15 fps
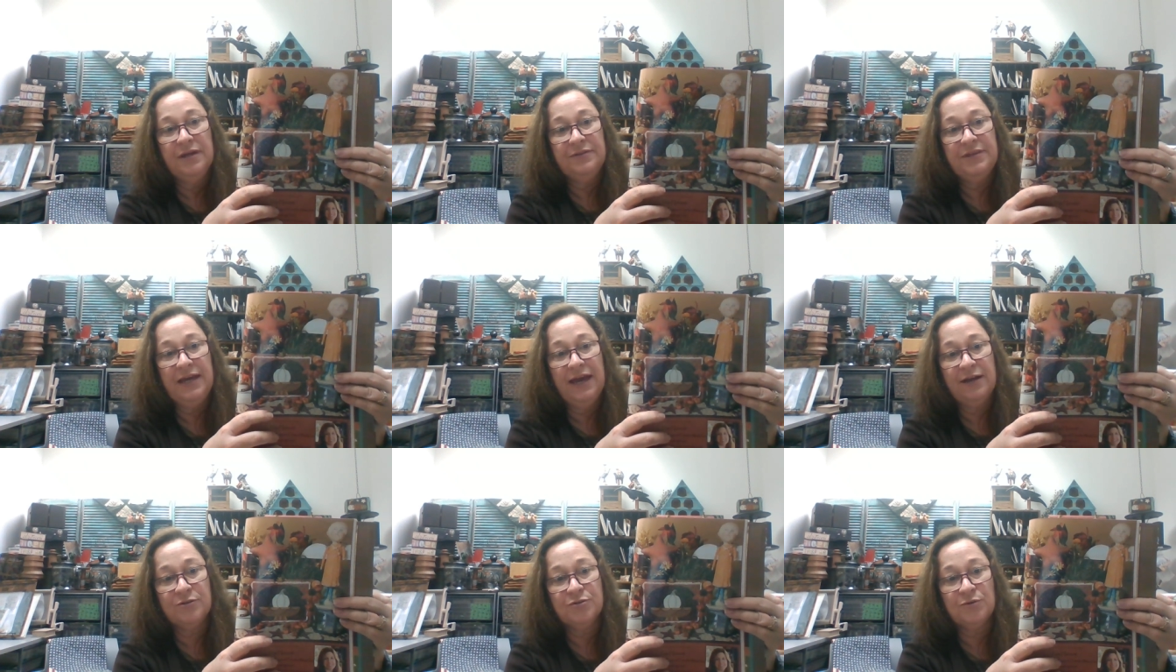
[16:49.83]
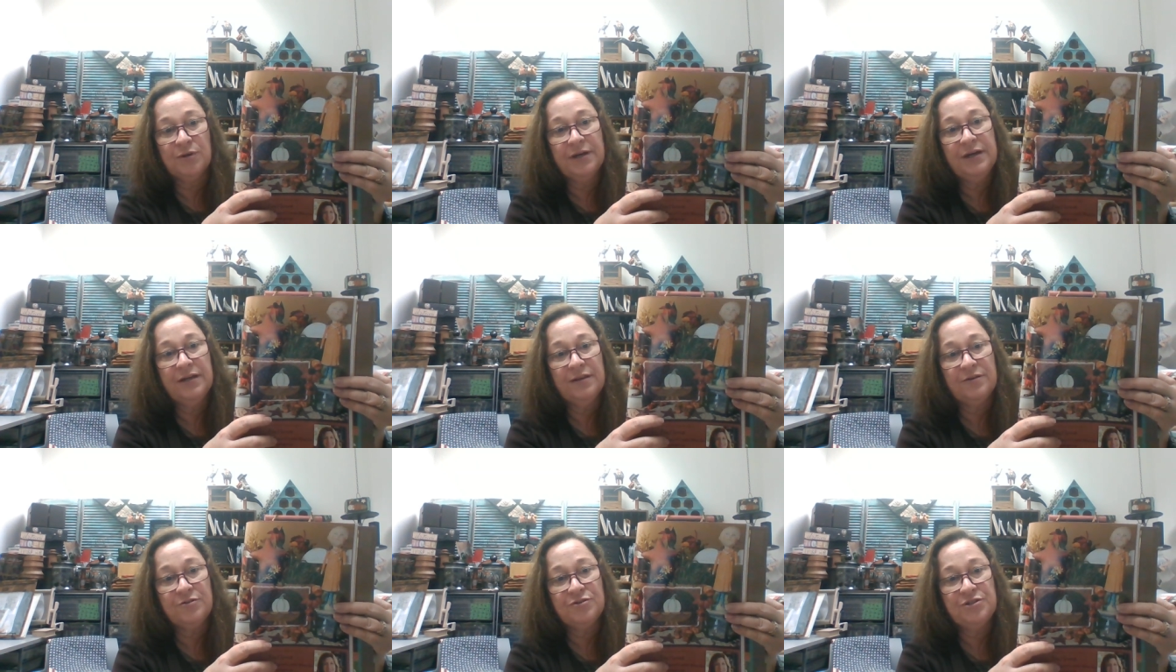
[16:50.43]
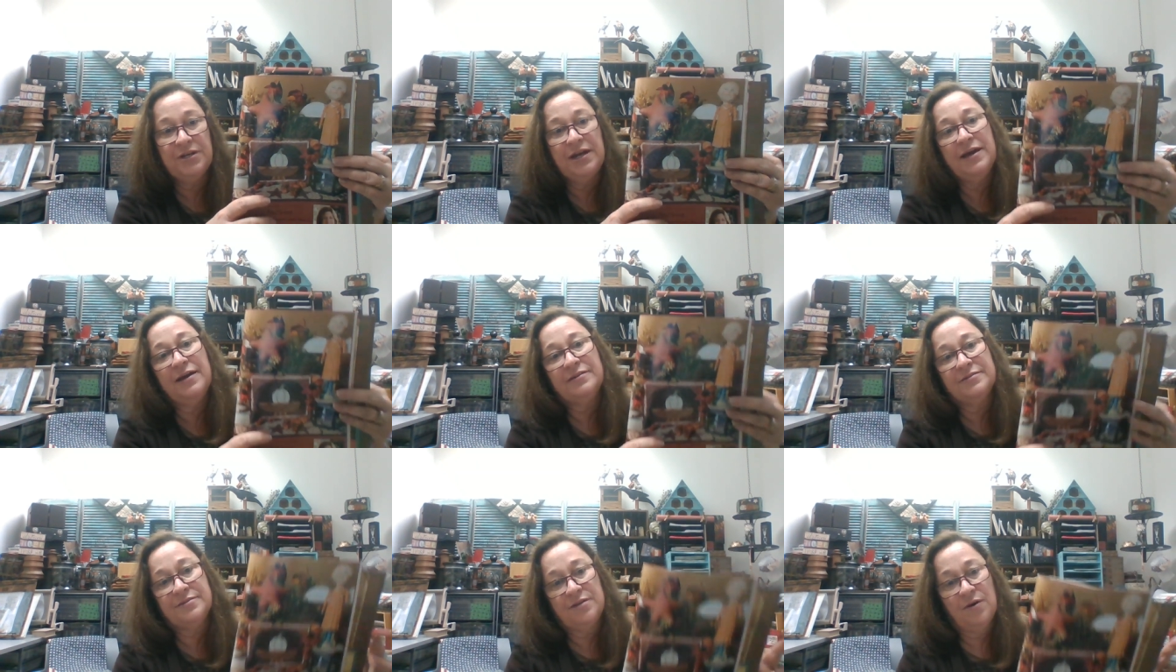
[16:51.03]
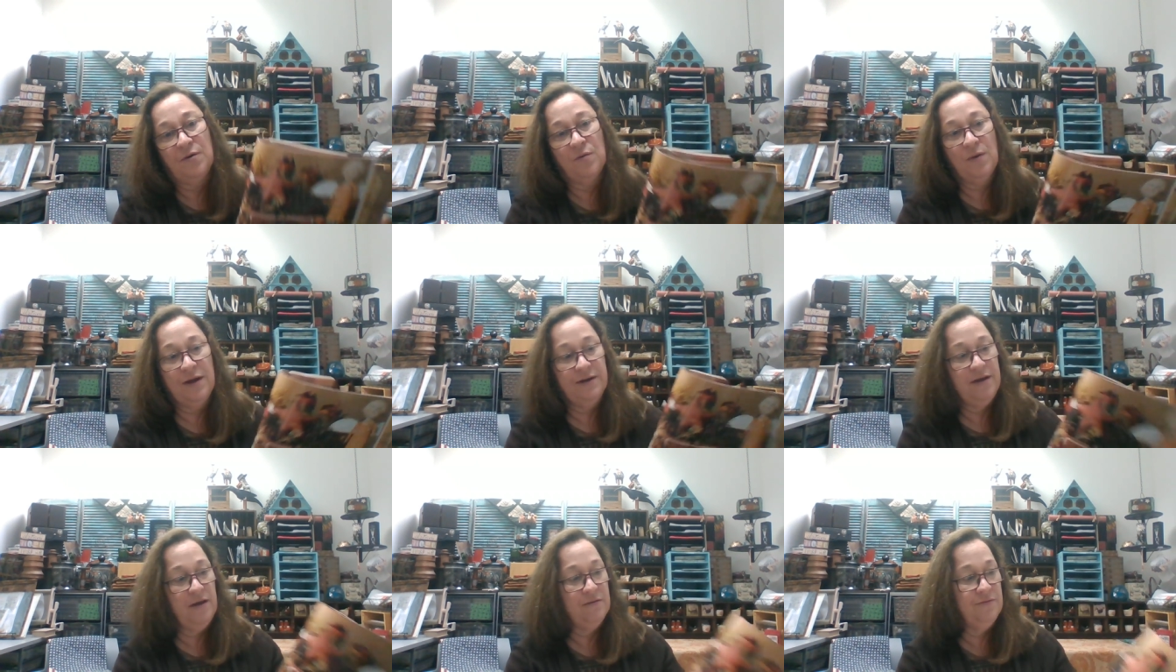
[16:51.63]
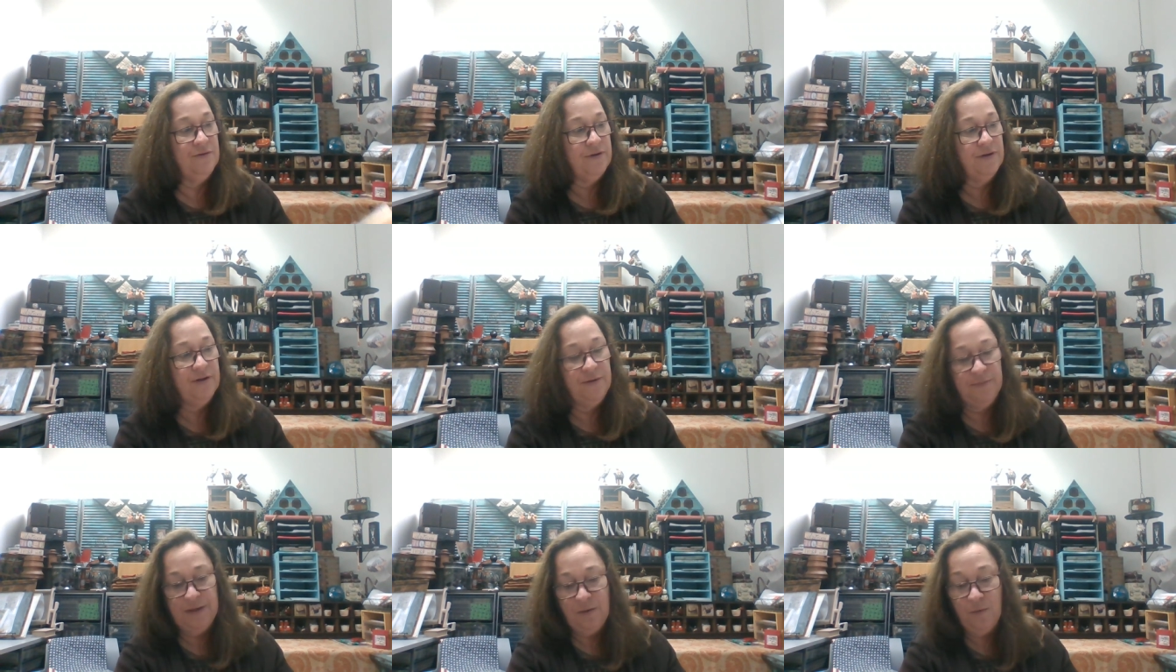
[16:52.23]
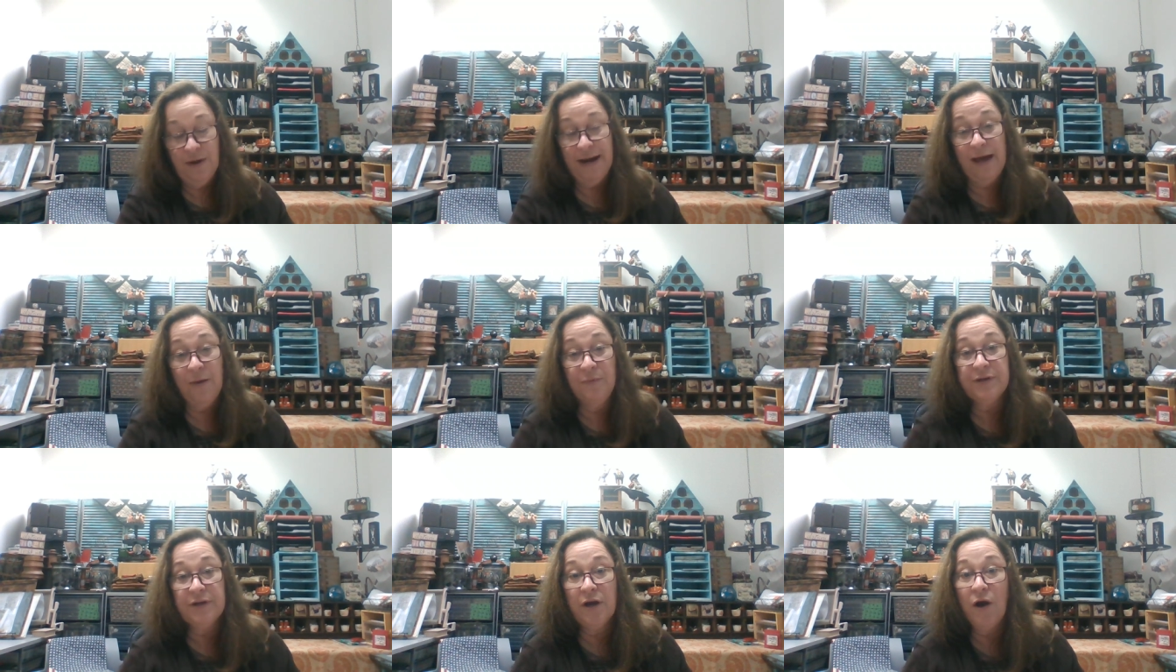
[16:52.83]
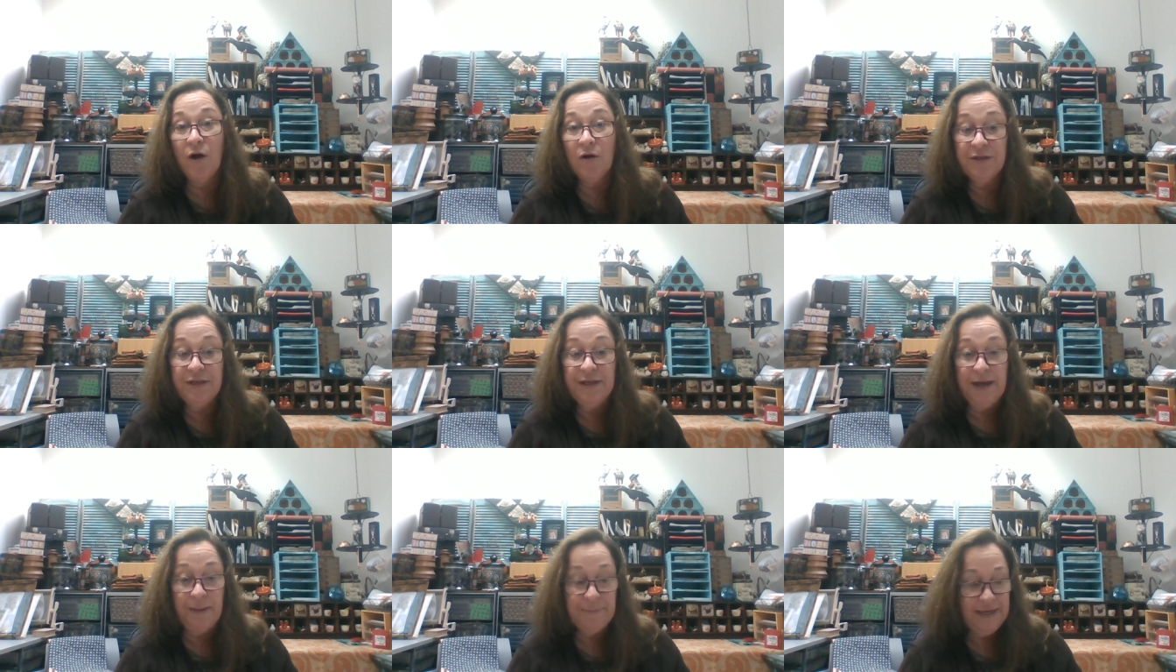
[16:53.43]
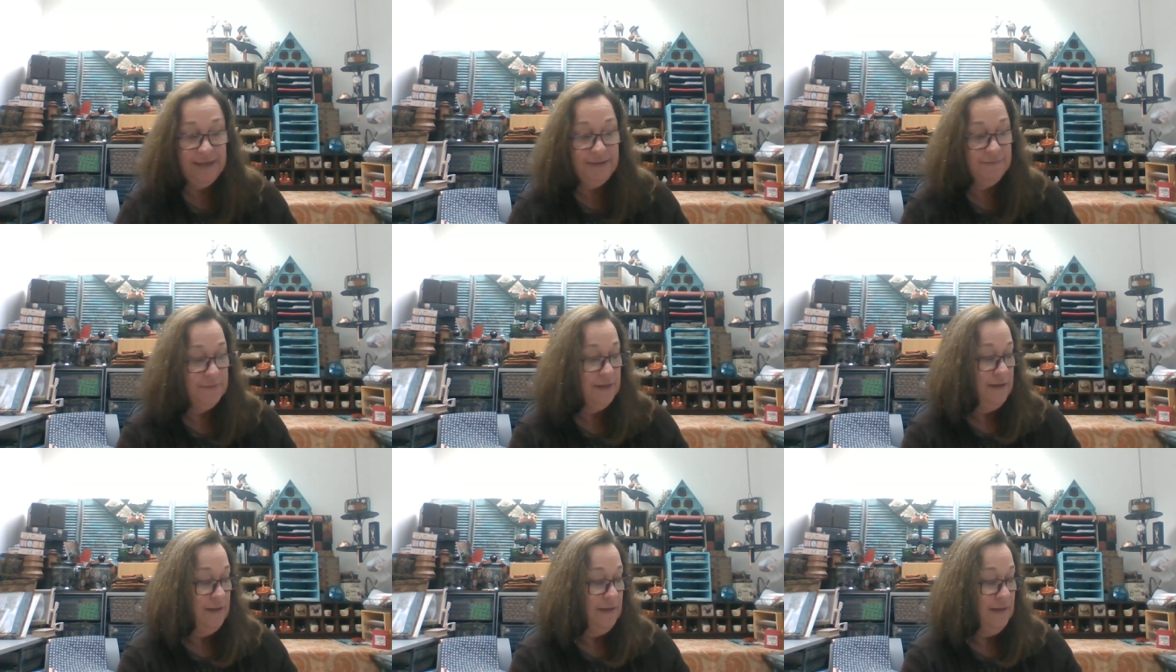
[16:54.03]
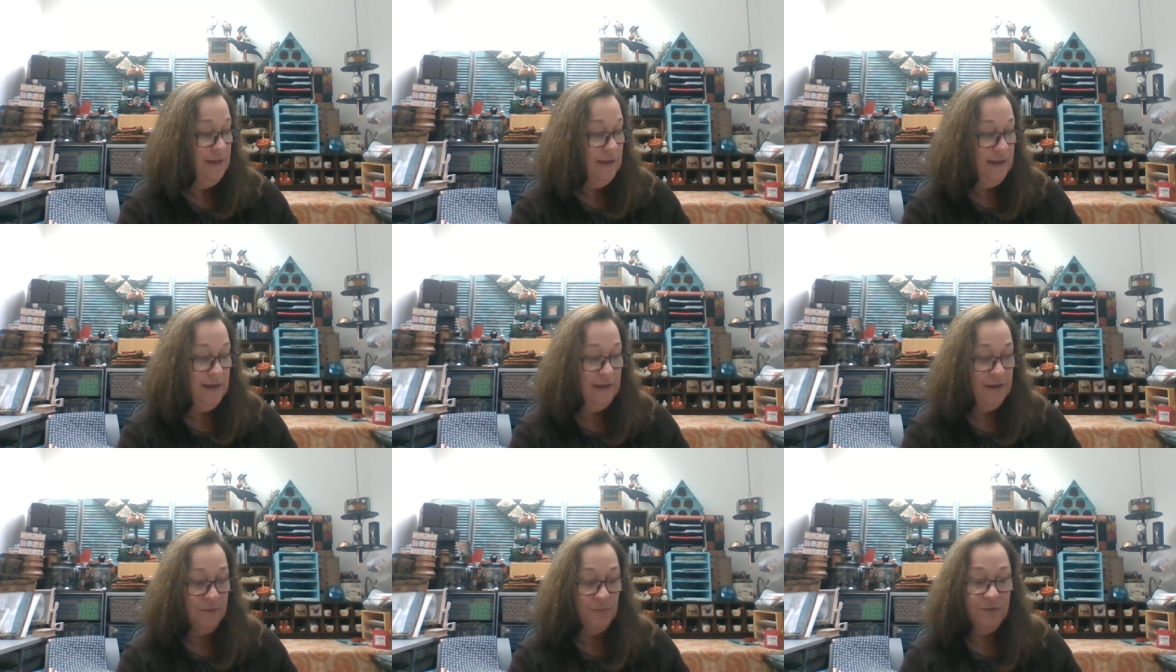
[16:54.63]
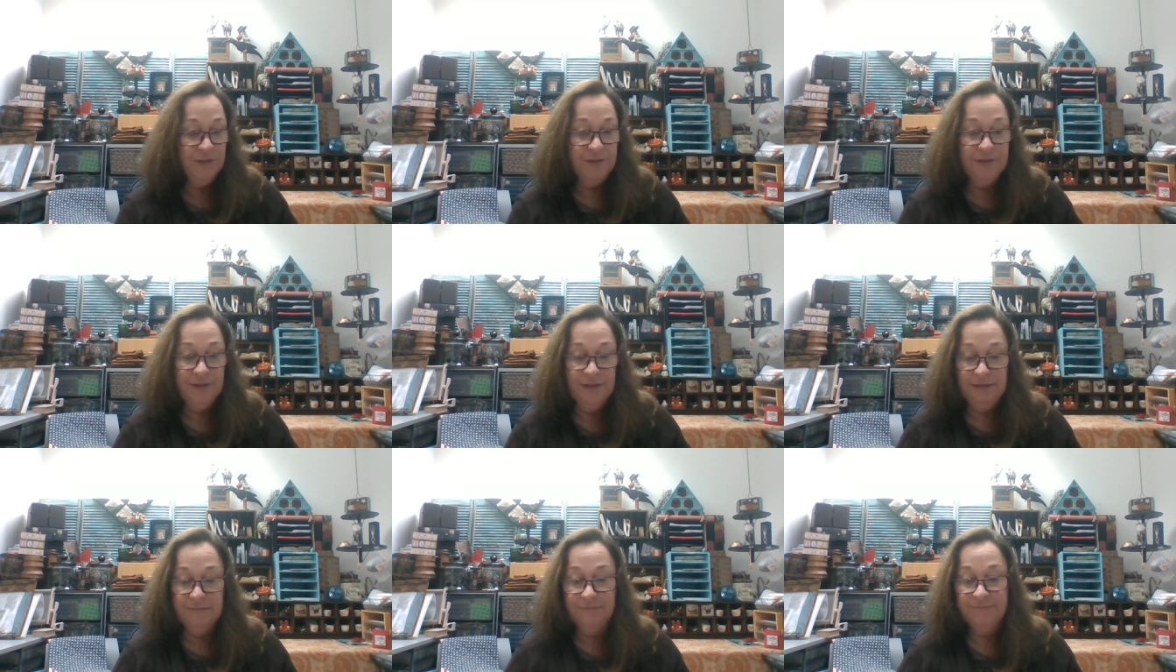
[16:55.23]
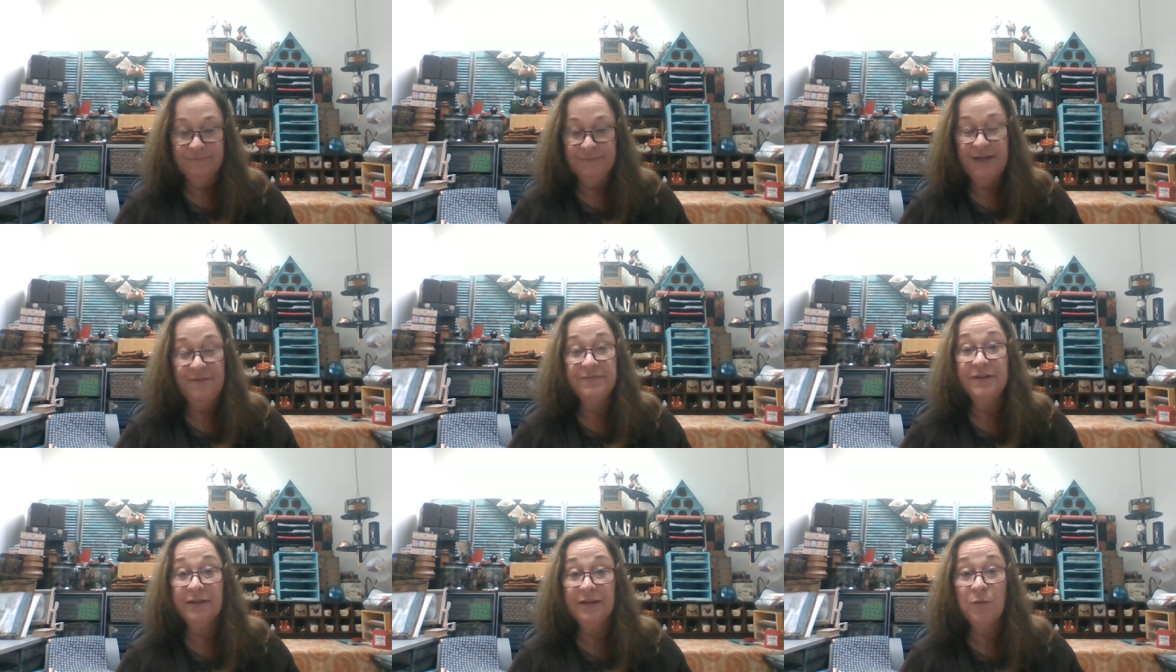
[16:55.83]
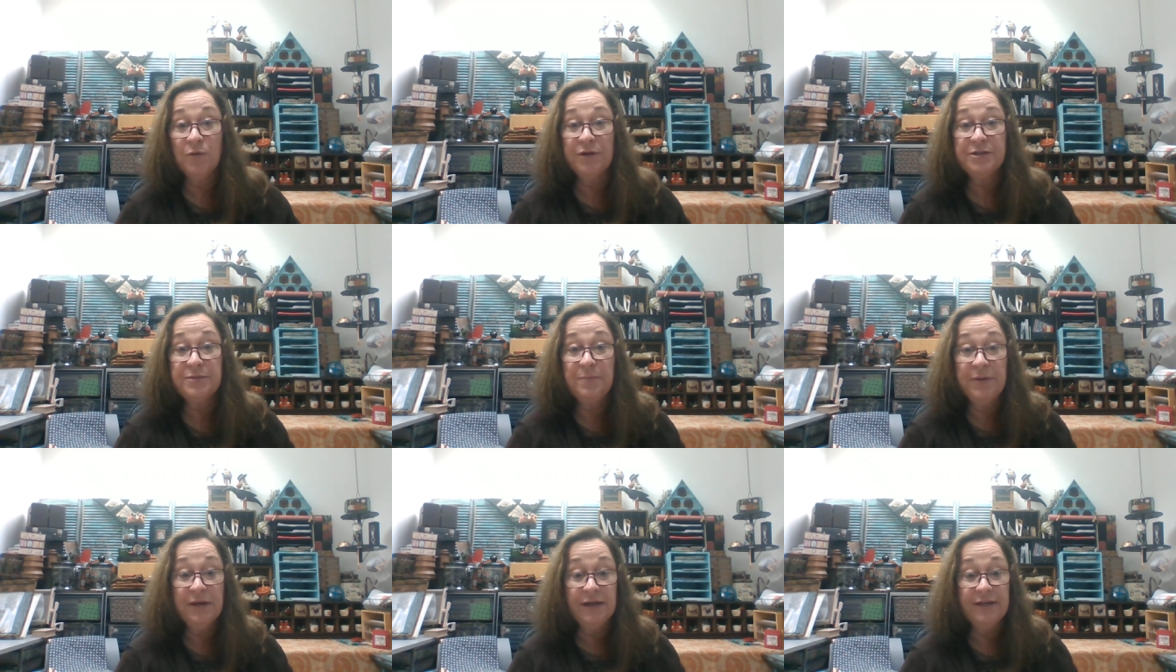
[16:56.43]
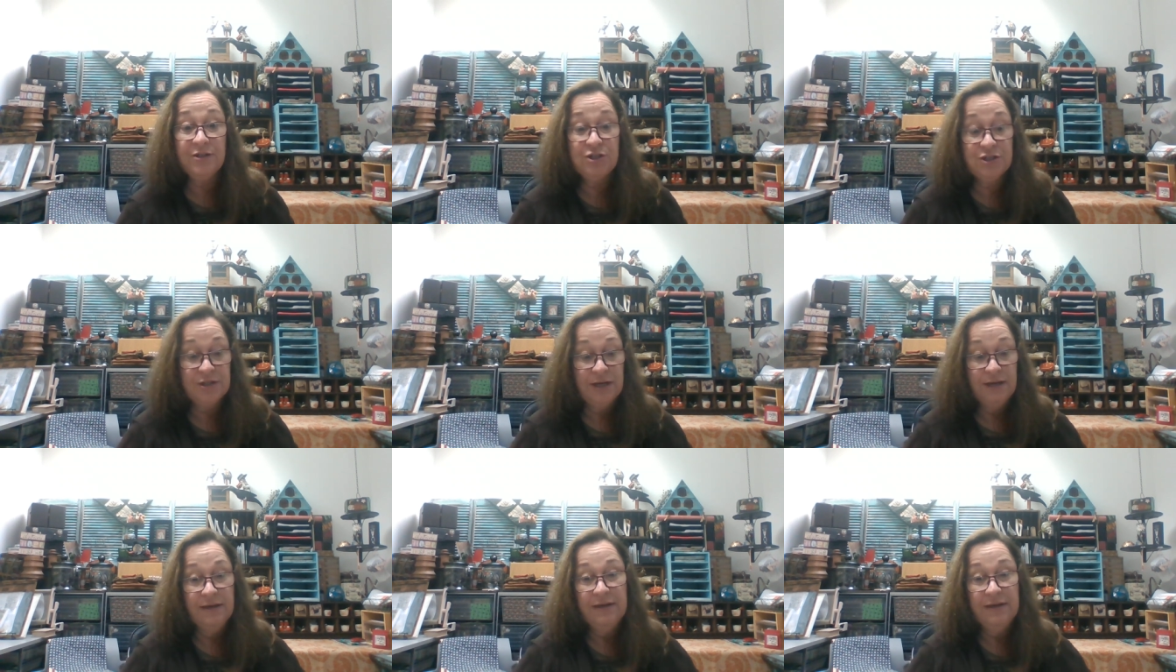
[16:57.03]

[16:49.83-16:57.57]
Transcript: the actual colors yet, so I know they're going to be what I would call yummy and would um, definitely want to punch.